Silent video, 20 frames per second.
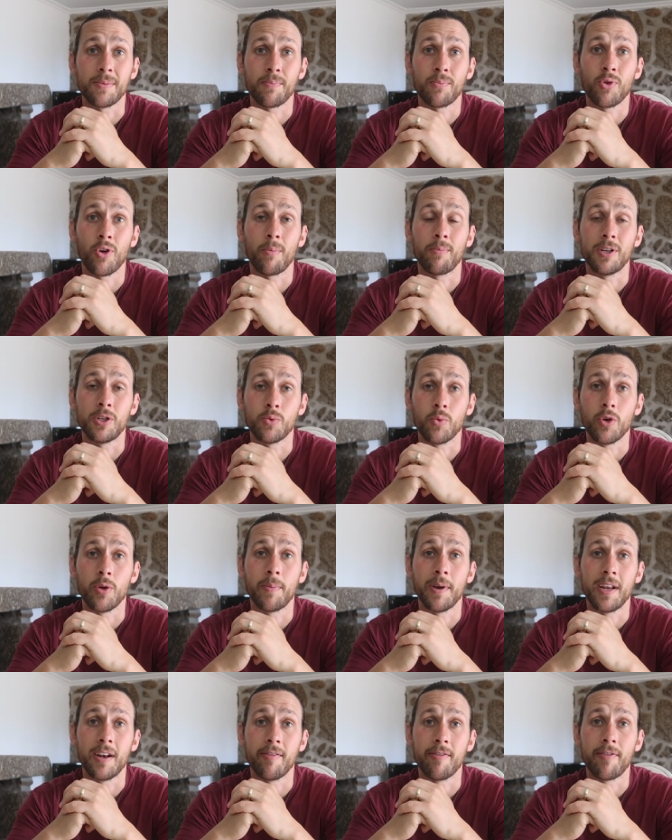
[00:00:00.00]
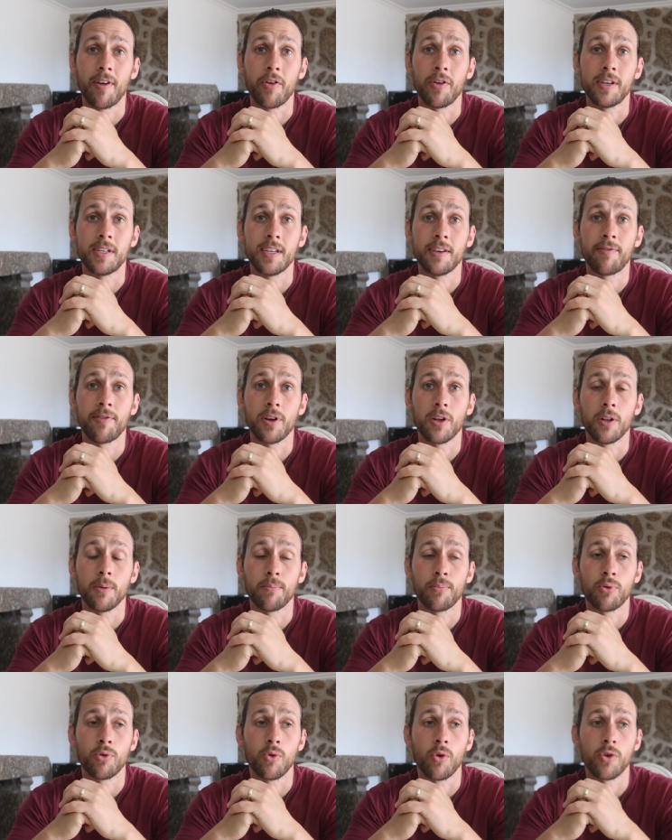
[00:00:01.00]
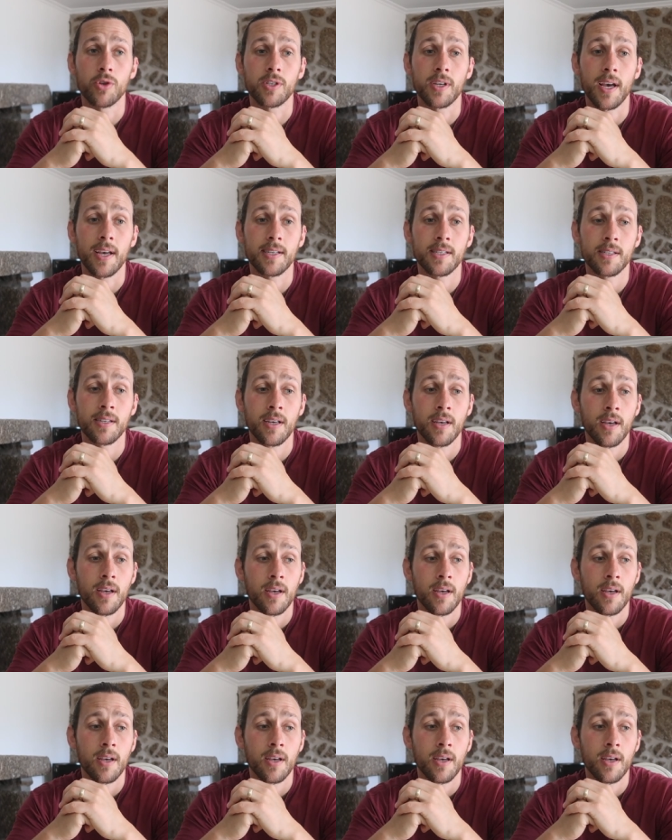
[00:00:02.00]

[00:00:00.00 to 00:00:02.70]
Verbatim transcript: it probably would have been a very difficult process.